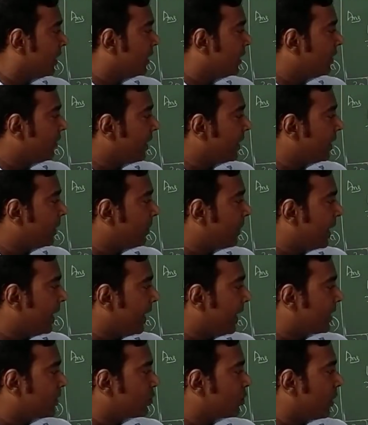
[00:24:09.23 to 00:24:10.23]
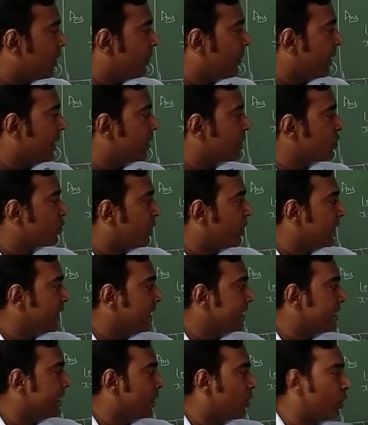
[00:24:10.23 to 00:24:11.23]
divided by x square minus 1
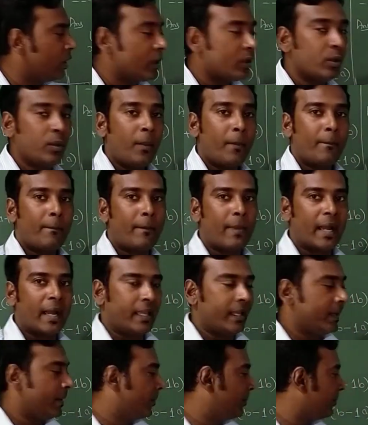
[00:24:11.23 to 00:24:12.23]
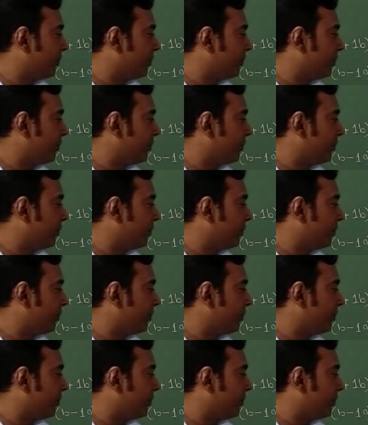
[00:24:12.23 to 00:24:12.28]
is equal to pi.